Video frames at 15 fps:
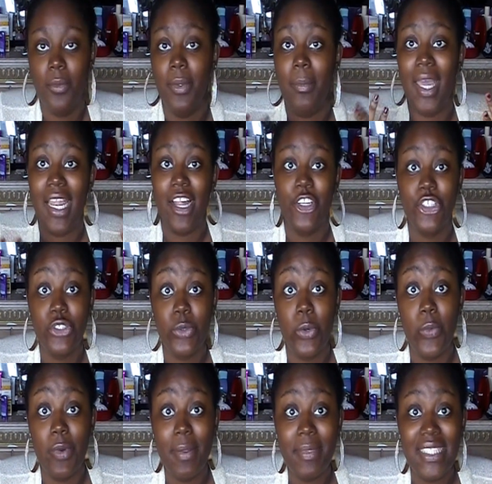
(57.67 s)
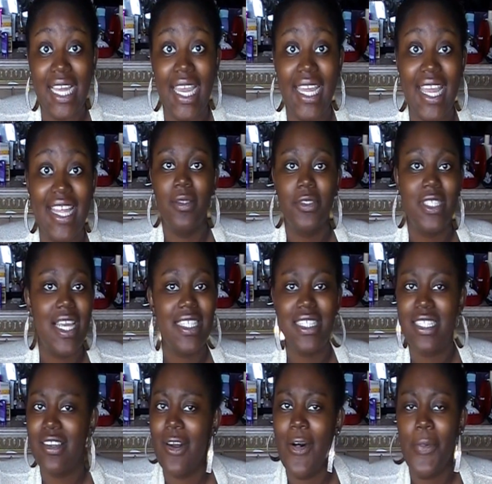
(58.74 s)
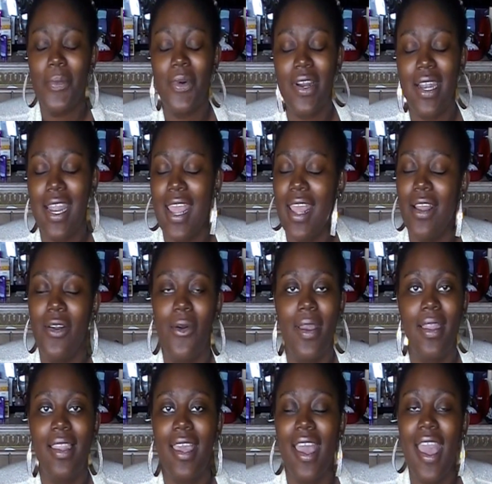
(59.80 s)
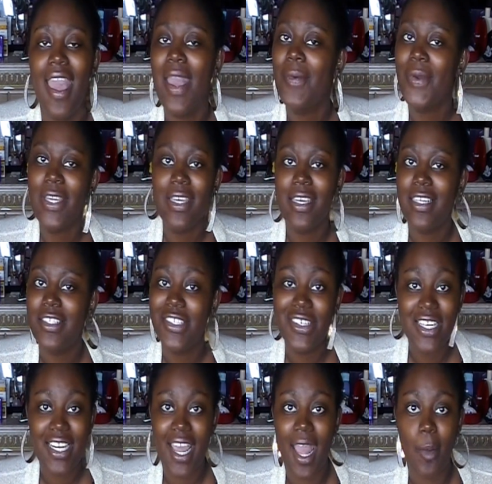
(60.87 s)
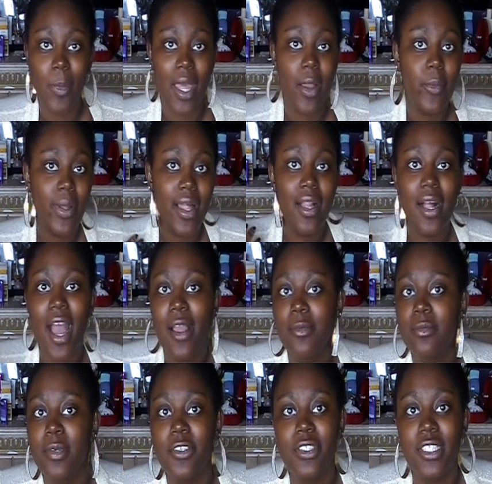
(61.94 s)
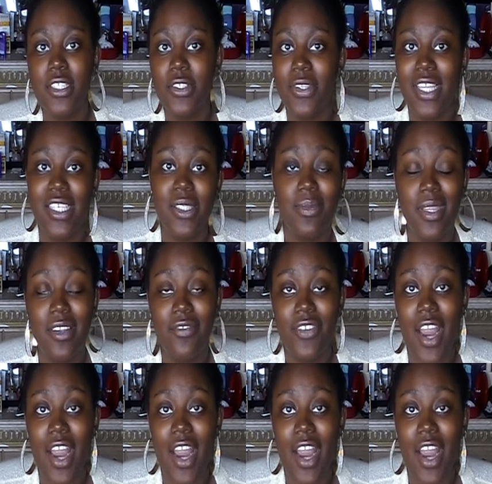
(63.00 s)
We met on the school website and texting all morning, going like, hey, what are you gonna do today? I'm like, well, I'm supposed to do this with a